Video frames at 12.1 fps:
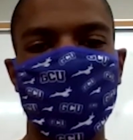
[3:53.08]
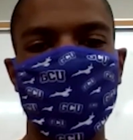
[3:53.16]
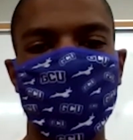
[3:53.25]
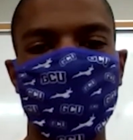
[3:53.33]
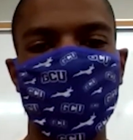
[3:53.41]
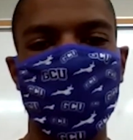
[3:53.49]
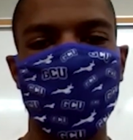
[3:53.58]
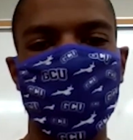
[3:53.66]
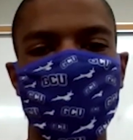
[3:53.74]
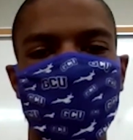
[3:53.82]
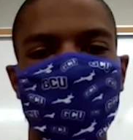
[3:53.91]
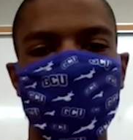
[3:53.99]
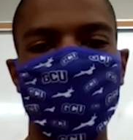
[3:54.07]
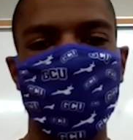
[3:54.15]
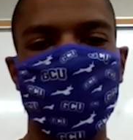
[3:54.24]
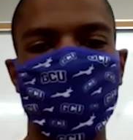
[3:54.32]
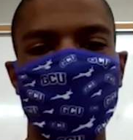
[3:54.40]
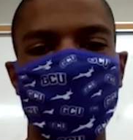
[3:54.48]
And she looked at me
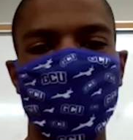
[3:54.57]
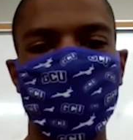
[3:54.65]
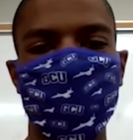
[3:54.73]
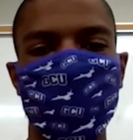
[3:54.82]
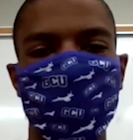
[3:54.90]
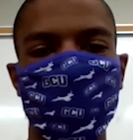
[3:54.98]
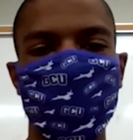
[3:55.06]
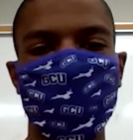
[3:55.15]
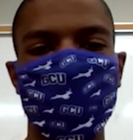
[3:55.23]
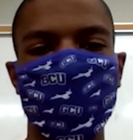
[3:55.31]
like, did you